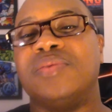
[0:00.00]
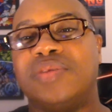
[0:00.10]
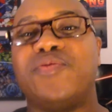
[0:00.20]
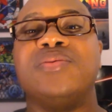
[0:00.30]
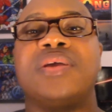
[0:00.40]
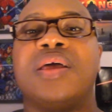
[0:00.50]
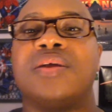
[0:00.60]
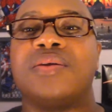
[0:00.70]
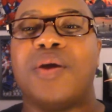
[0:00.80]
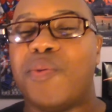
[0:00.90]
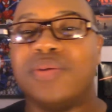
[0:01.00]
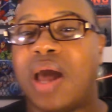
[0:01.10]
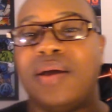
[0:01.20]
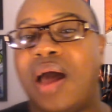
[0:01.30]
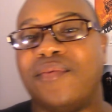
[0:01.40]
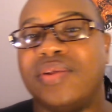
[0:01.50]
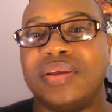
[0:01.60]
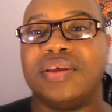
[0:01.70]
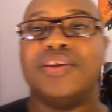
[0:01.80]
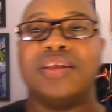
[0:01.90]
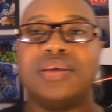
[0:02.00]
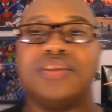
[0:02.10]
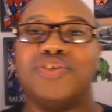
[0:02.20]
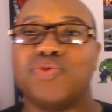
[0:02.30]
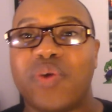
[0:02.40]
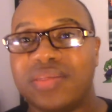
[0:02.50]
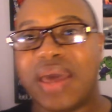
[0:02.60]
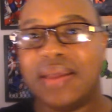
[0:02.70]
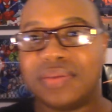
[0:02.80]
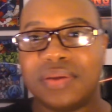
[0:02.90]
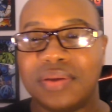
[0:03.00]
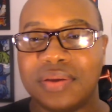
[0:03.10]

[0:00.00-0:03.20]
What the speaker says: in the room together, I really did enjoy that.